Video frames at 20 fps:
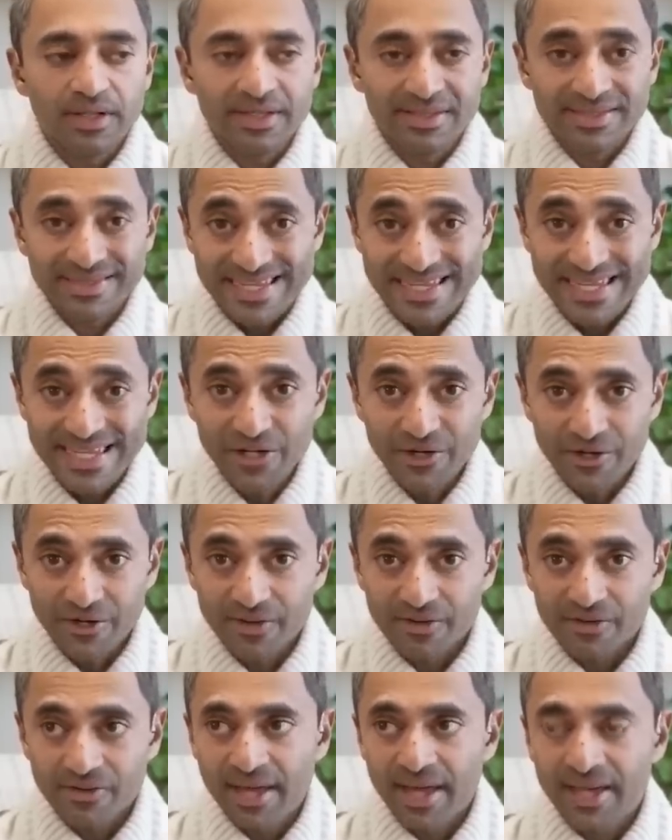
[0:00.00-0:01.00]
is
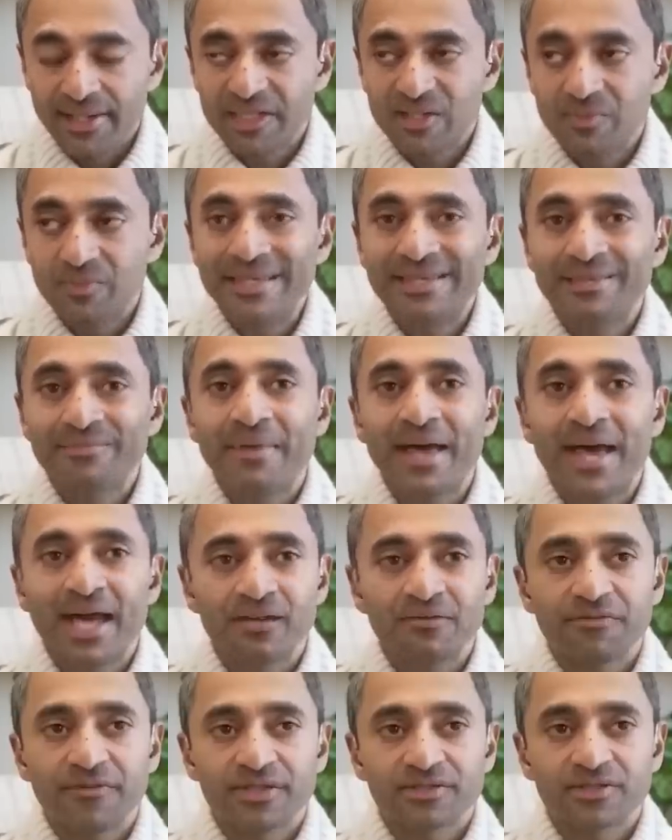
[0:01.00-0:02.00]
here and it's being
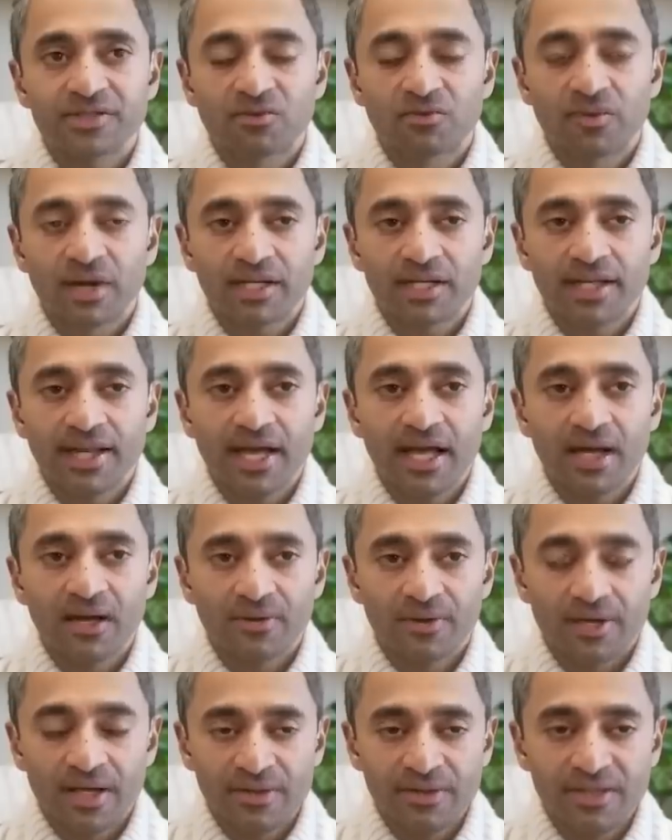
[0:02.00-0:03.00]
manifested right
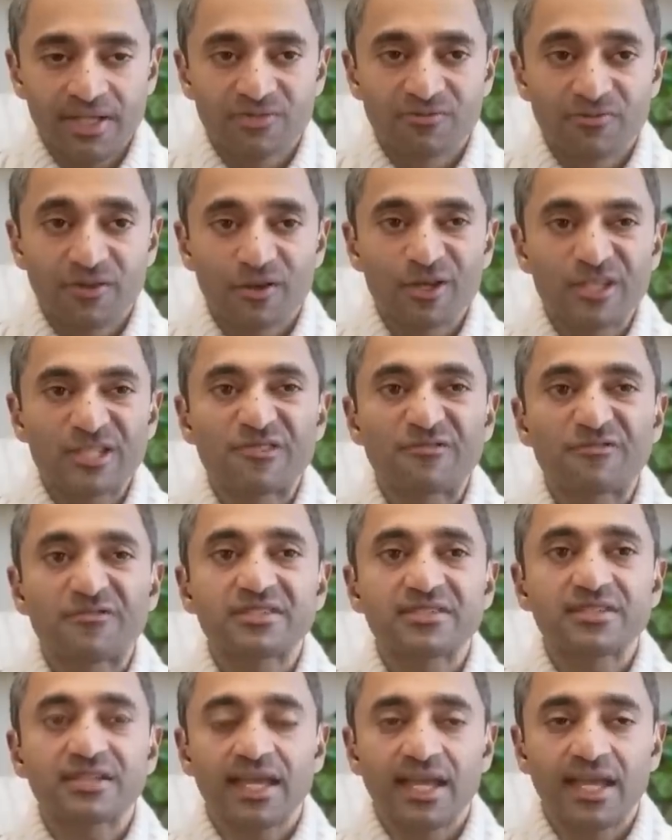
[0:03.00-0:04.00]
now in these very
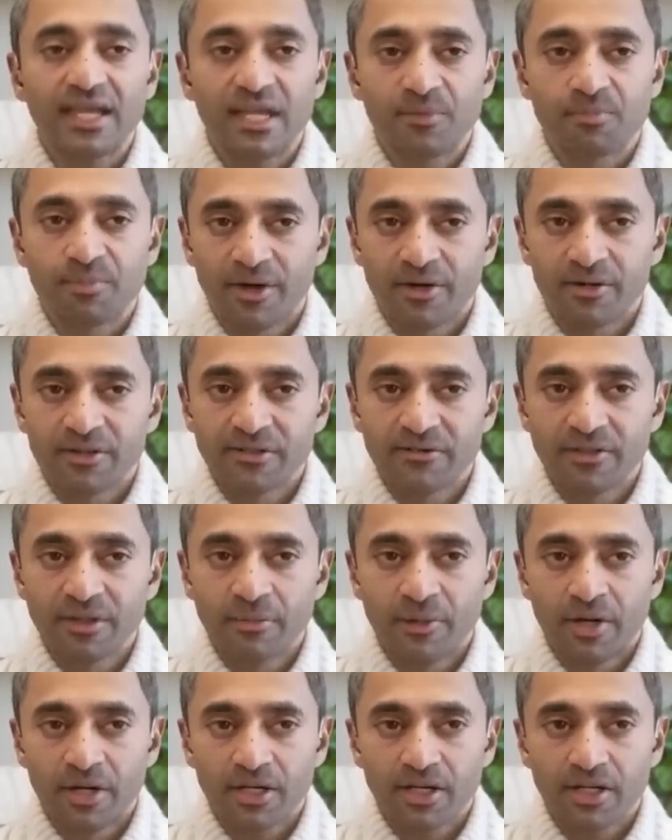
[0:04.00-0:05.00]
sophisticated parts of
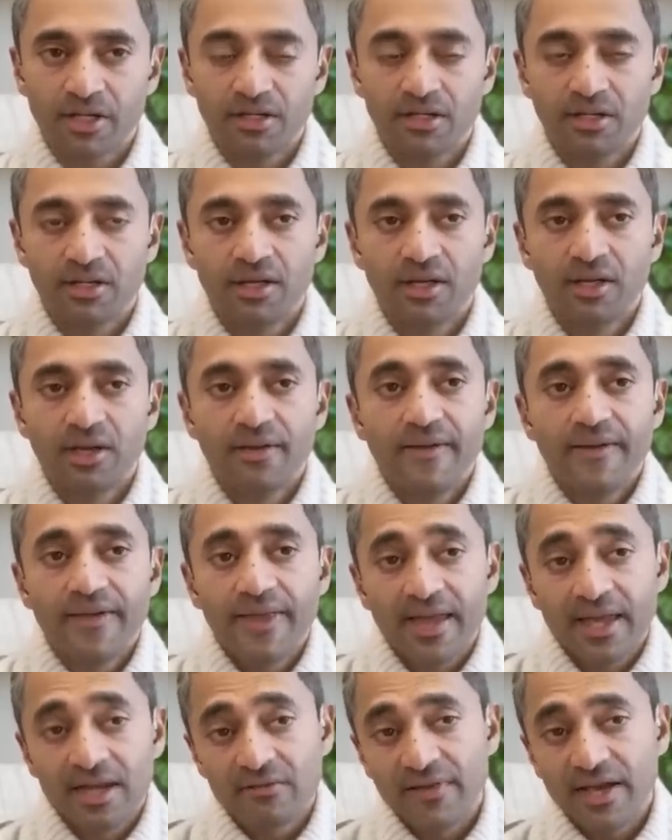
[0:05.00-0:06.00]
the market
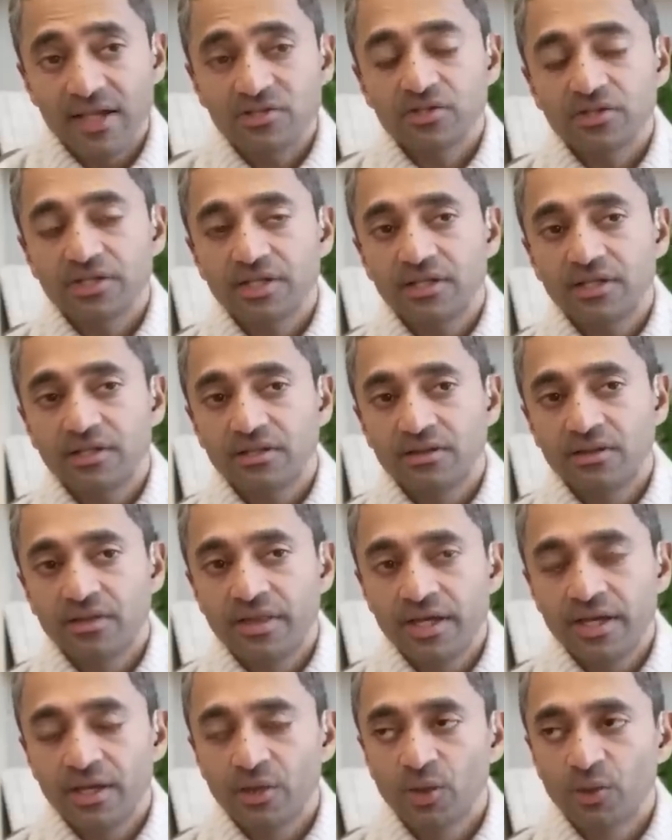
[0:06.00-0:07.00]
and eventually
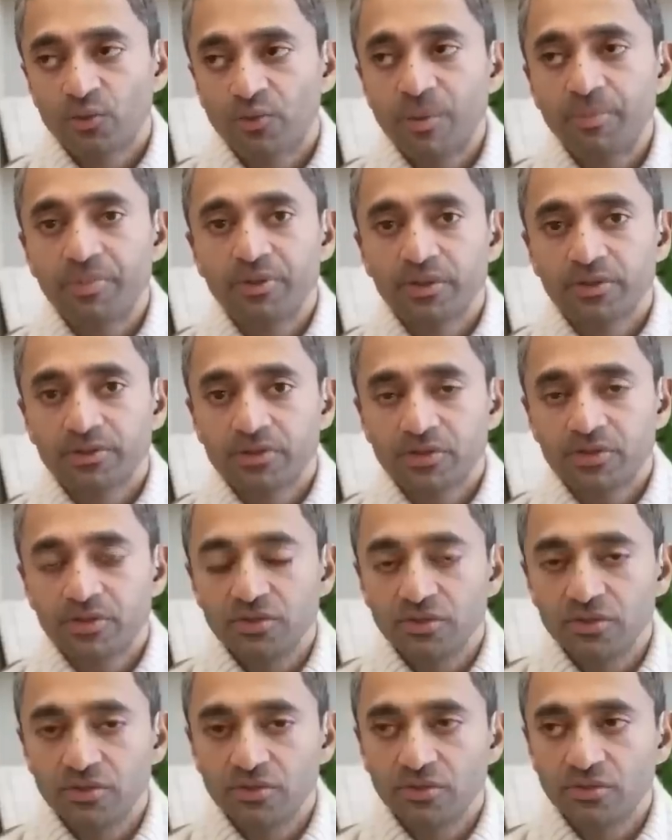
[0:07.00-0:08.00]
they'll ripple
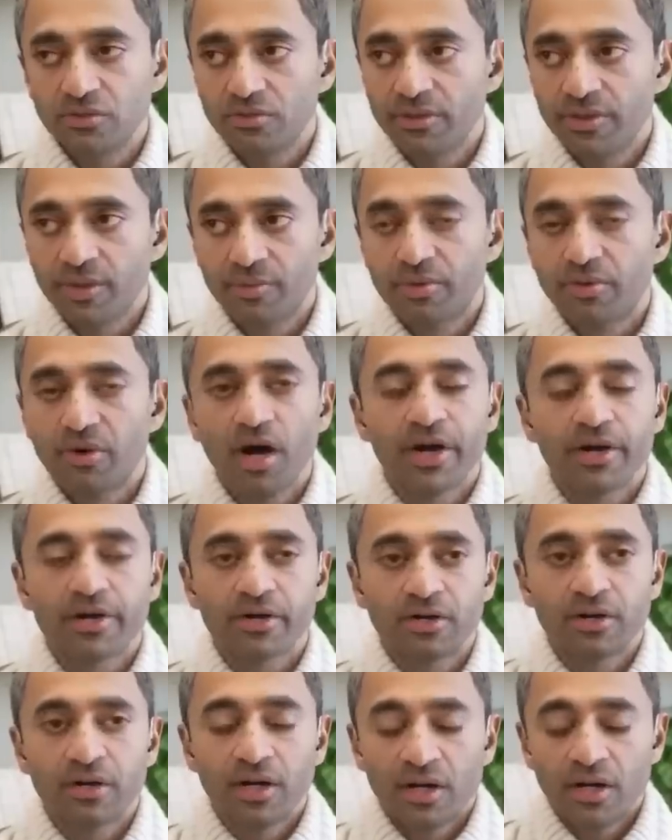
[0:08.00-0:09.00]
to the
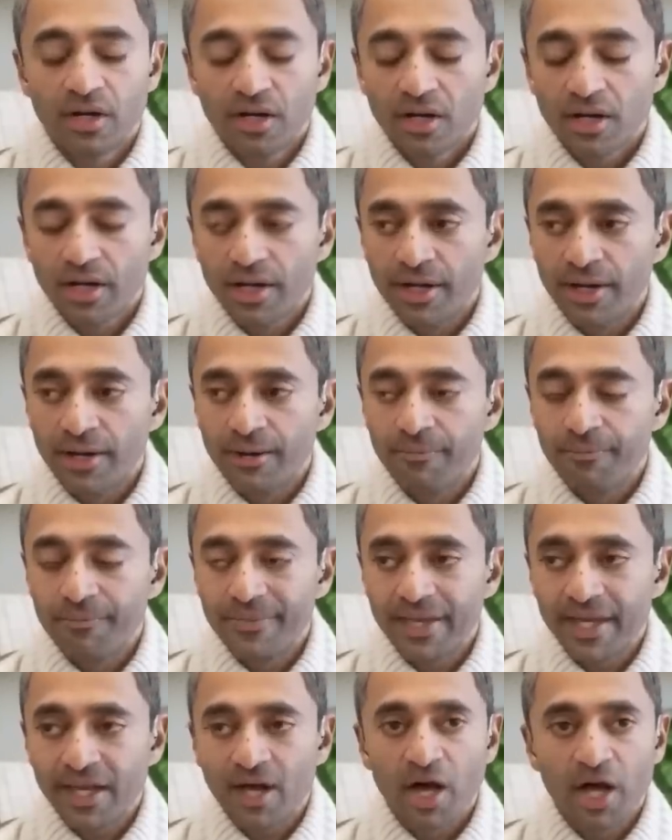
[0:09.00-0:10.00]
broader
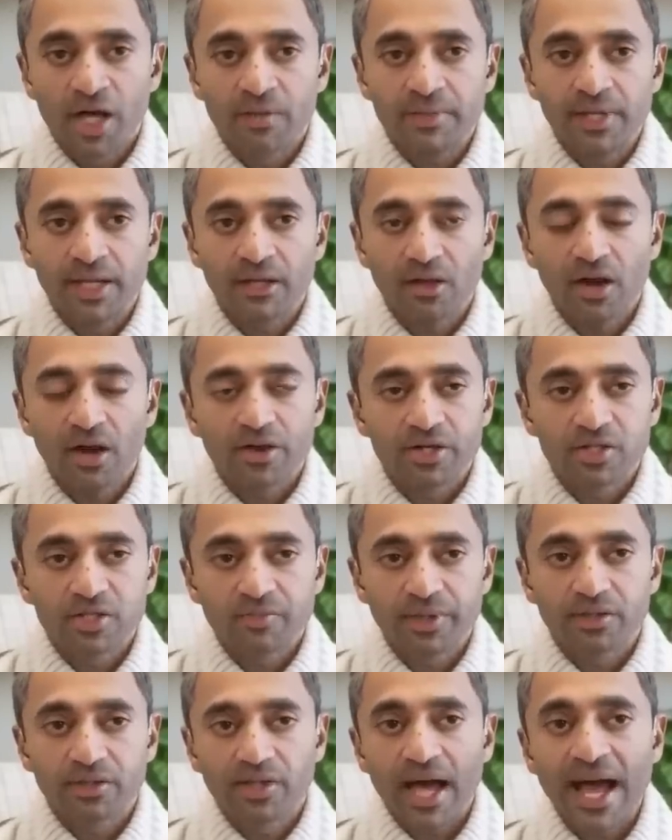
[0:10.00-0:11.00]
economy at
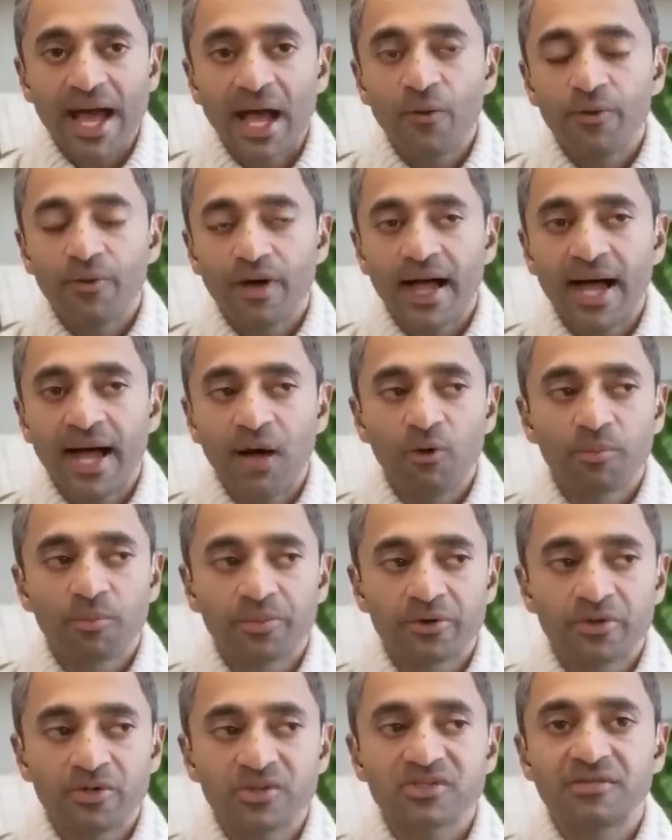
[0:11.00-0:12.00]
large. But how a
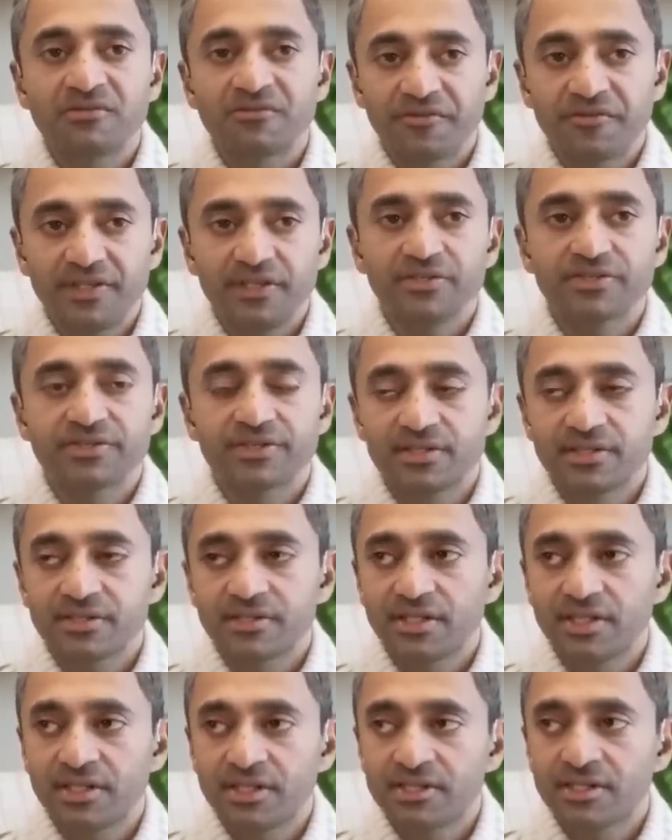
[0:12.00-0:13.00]
person feels
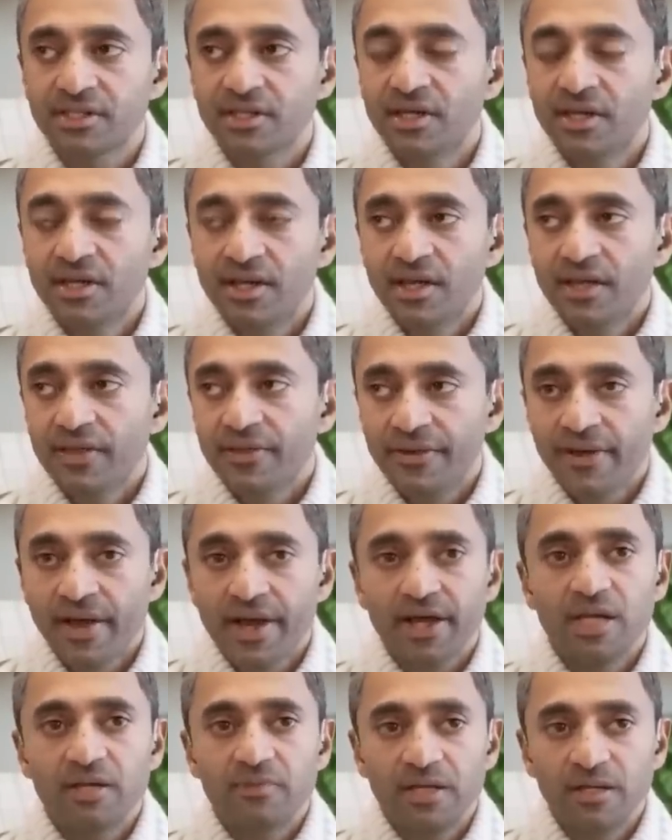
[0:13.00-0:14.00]
this is they're
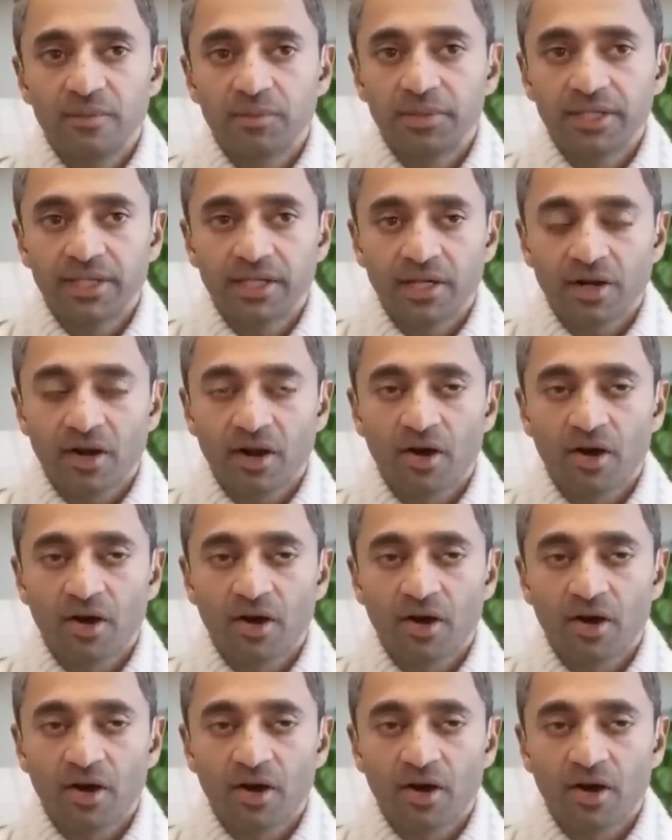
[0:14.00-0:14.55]
not going to be able to get a